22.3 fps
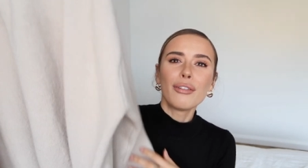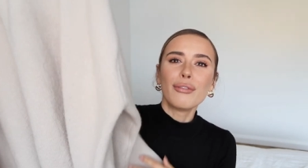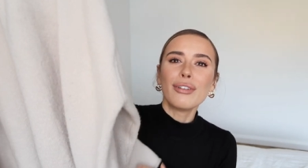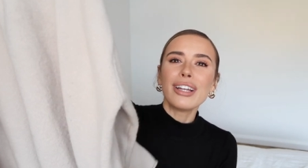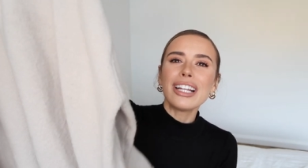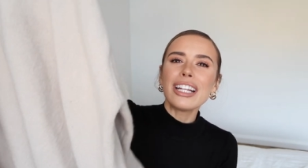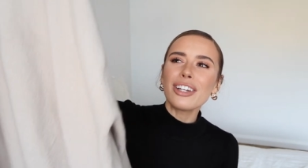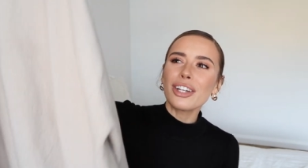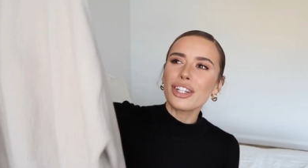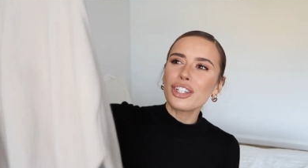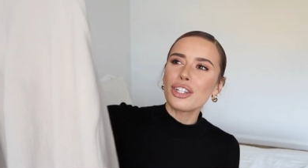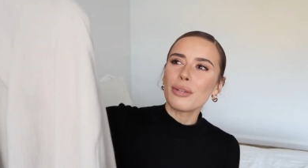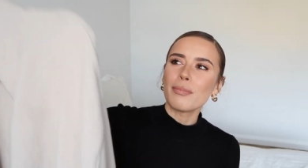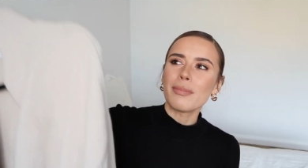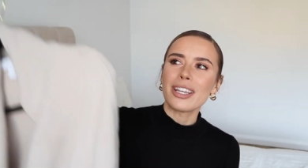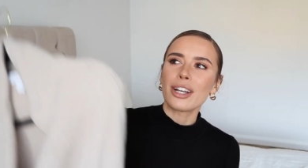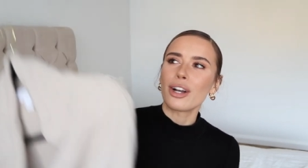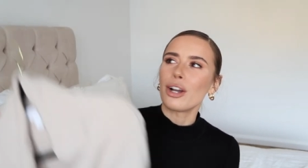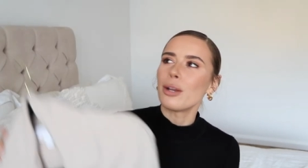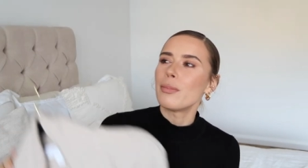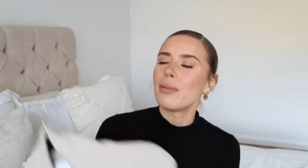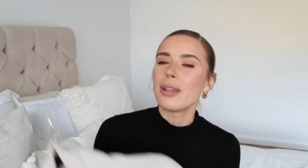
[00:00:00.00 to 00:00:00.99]
really i should
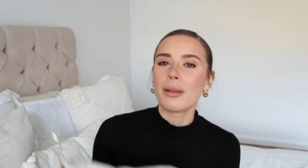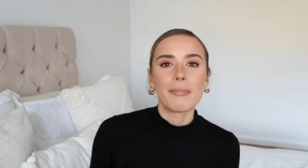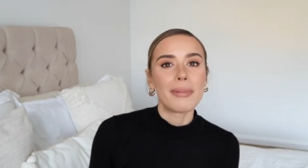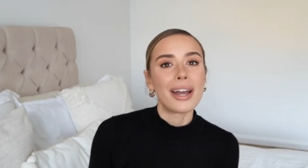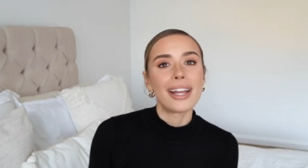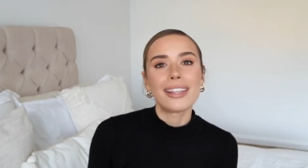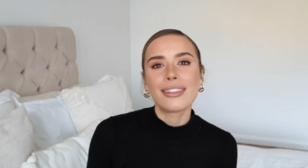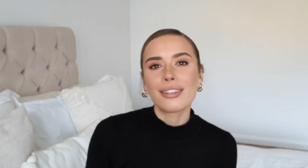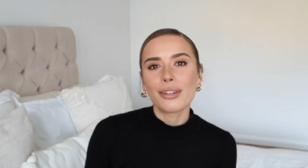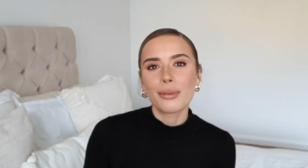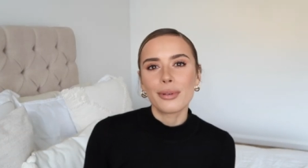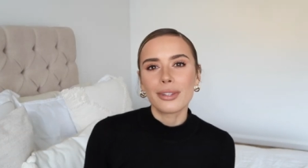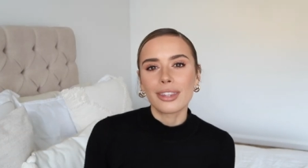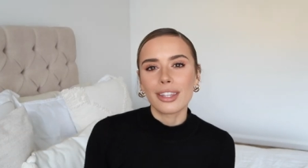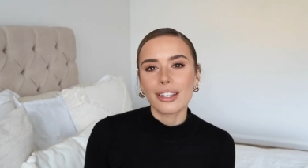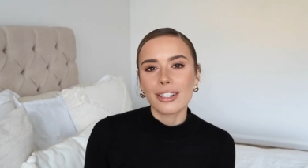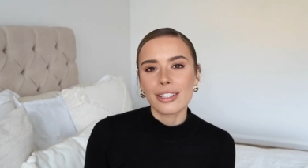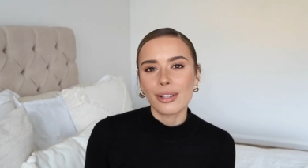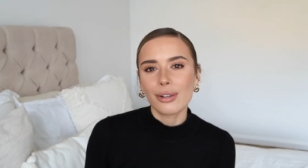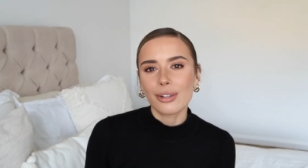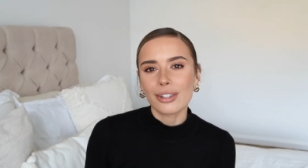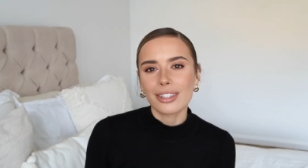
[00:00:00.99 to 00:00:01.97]
be coping better with
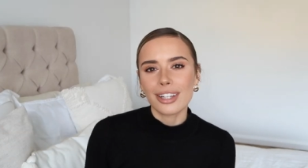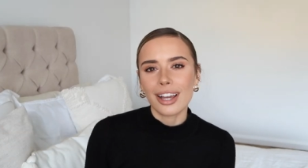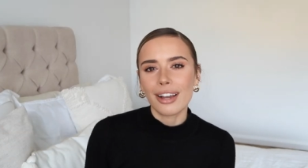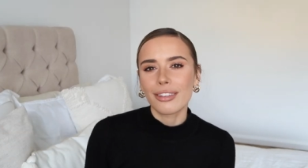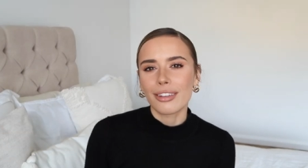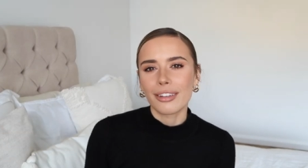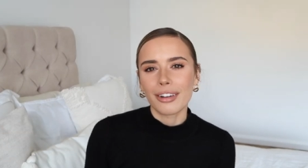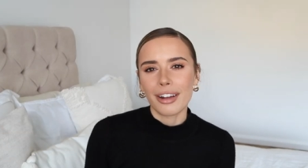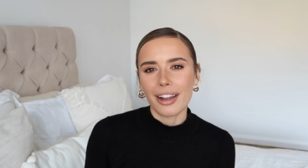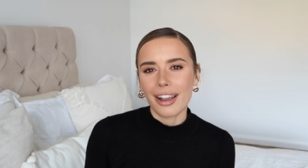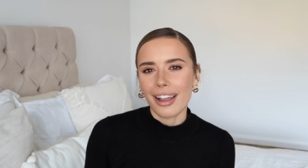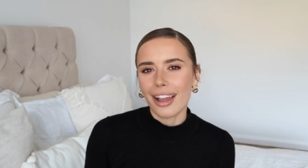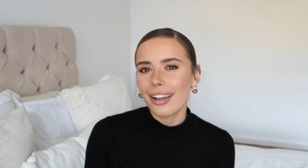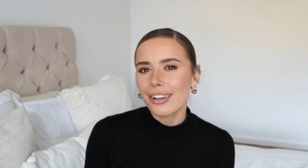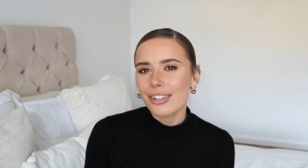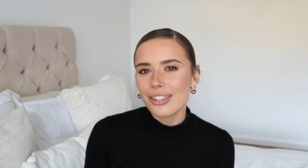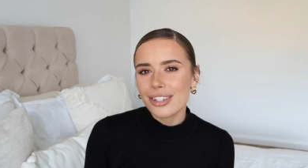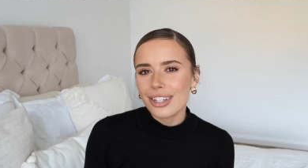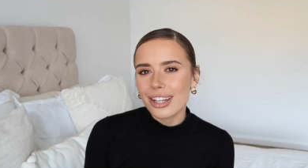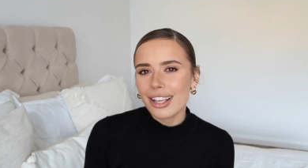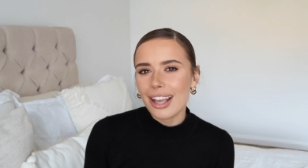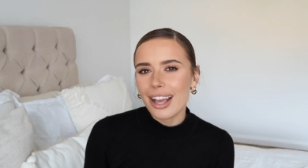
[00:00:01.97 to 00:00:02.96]
this lockdown than i
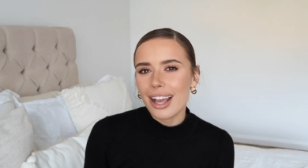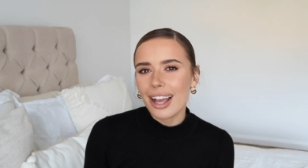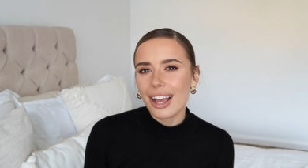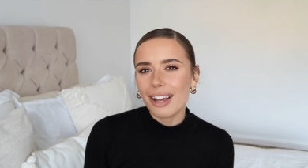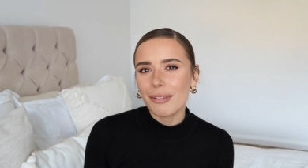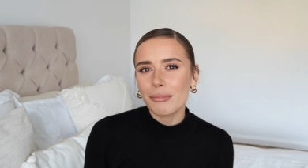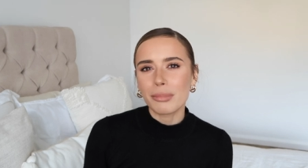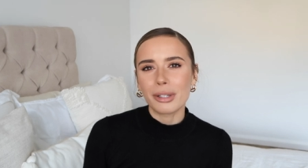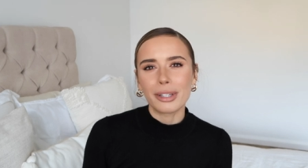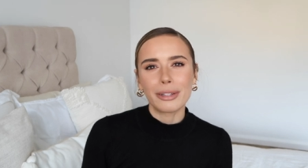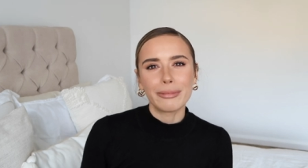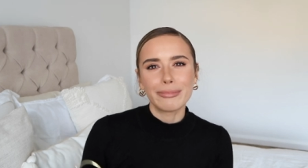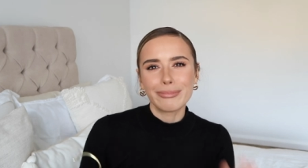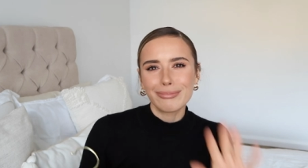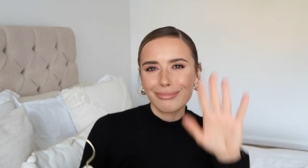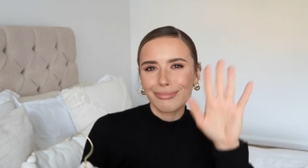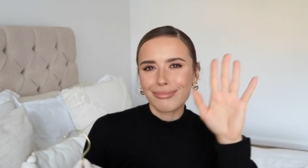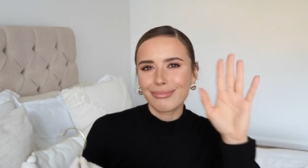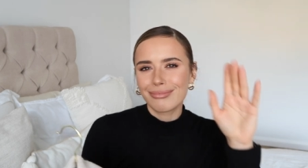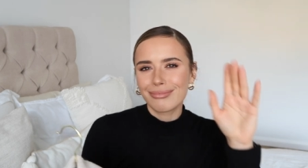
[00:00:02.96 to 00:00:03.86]
actually am but